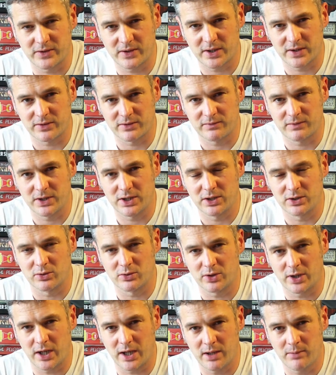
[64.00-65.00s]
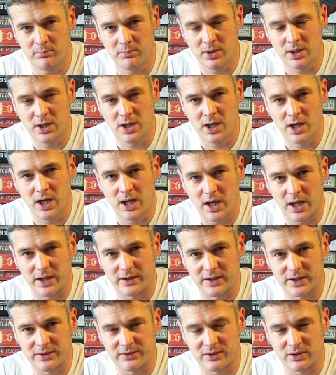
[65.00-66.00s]
as a video game.
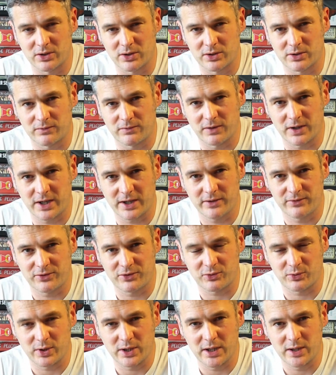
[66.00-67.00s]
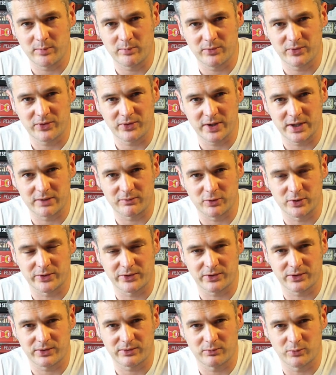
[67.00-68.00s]
And there's a lot of live streams. There
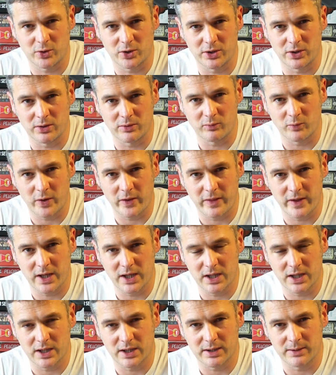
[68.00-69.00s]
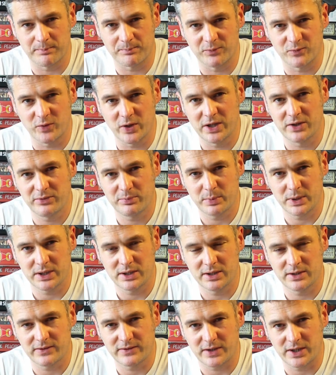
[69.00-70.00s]
was one with a
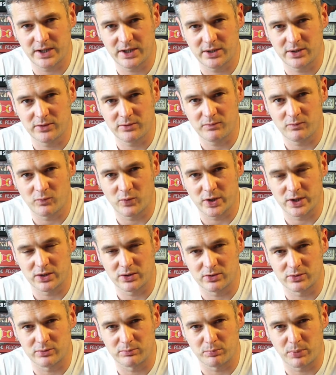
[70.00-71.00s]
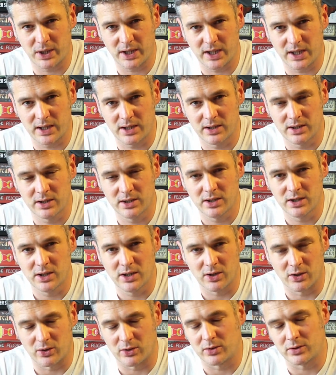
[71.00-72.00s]
Wingspan designer where you could play
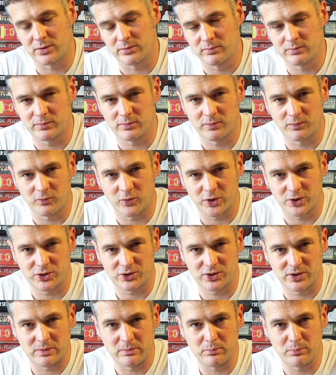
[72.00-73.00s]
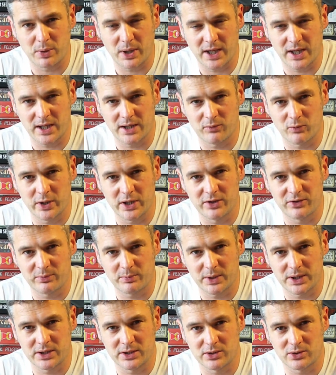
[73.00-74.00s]
or watch them play
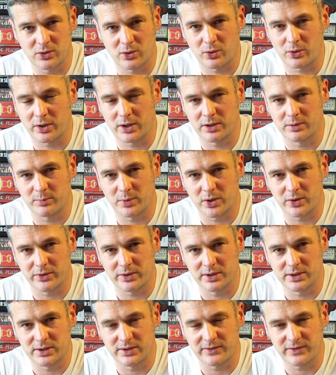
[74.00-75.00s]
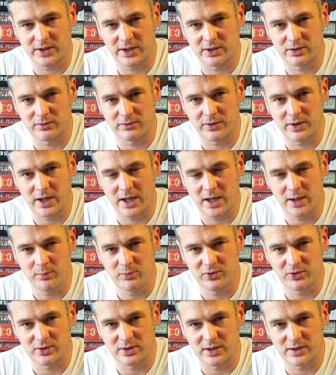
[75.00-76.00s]
Wingspan and talking about the design of the
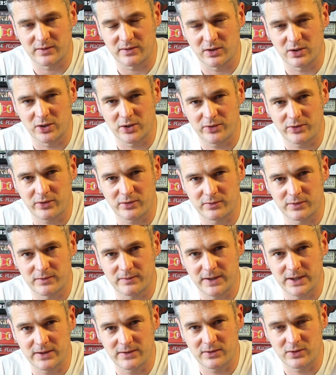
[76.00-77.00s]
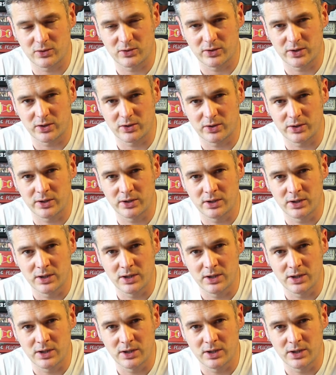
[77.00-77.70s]
game. So there's lots of events going on